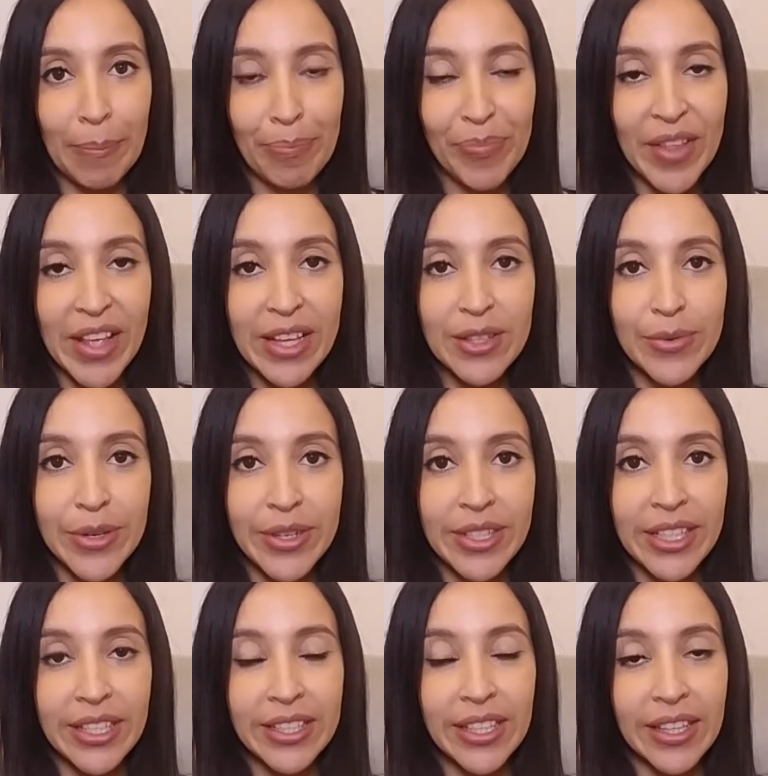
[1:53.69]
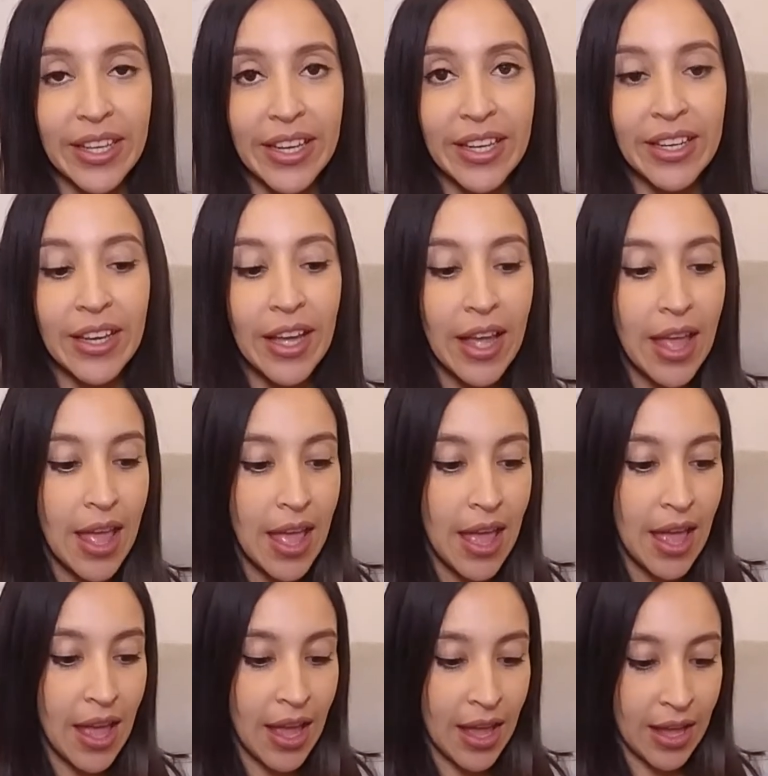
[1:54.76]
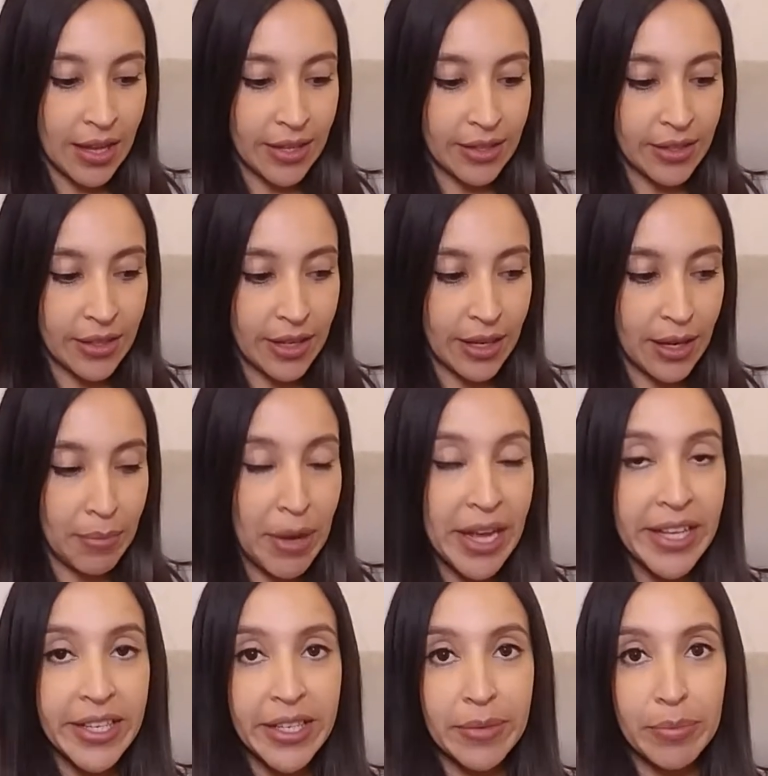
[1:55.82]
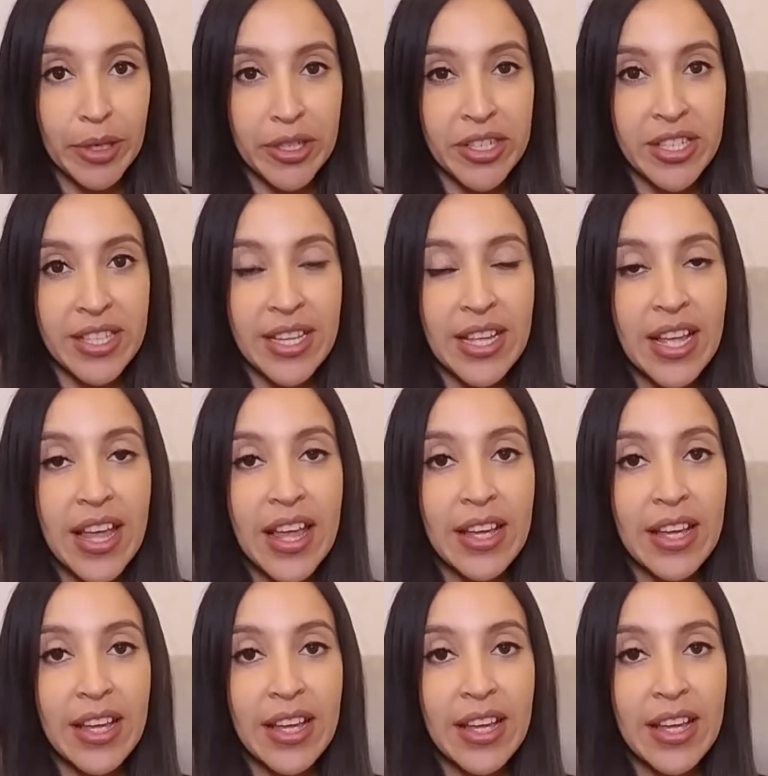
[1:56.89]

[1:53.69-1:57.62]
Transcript: things where you click the link, and I ended up purchasing it.